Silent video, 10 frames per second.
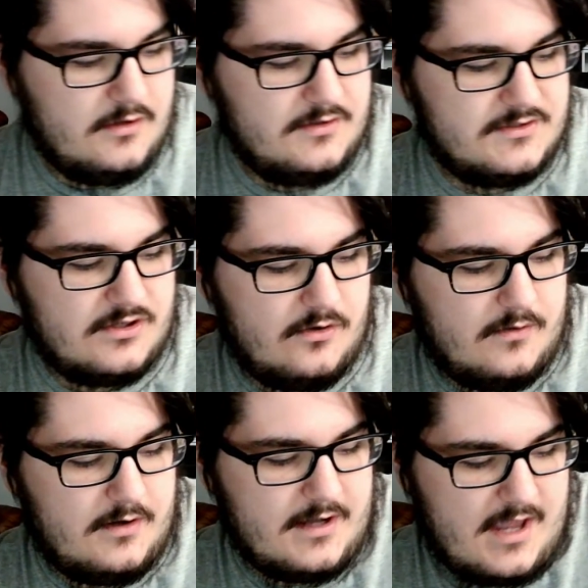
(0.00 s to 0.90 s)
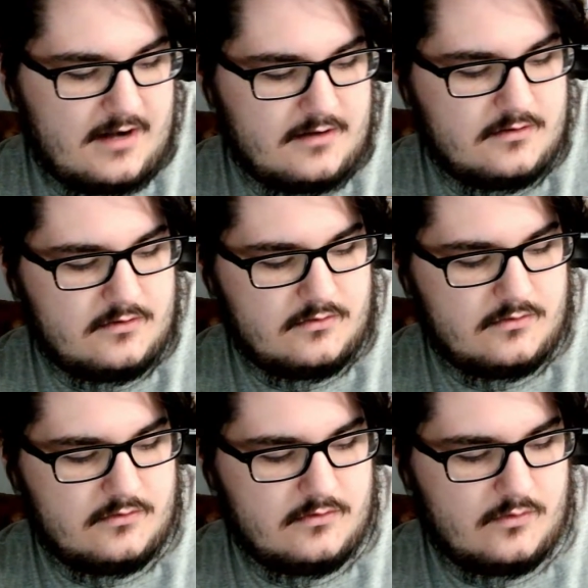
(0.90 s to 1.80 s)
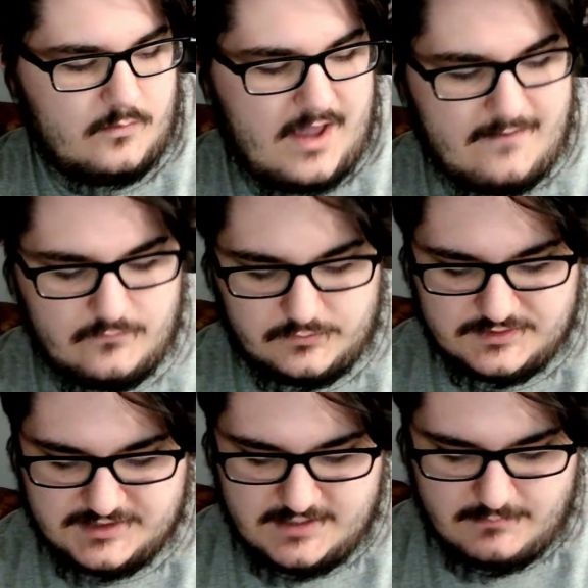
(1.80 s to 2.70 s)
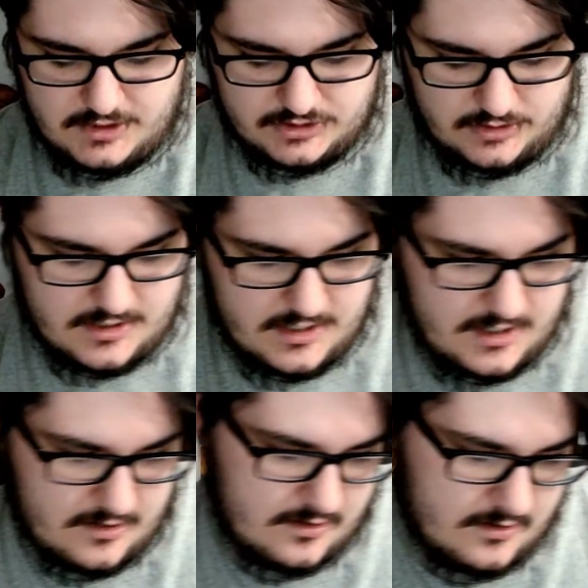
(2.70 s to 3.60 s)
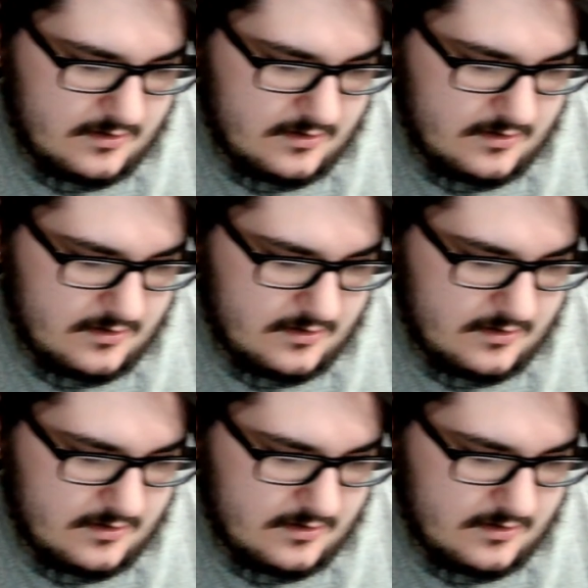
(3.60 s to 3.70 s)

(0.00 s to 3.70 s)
So again, we haven't really seen much luck here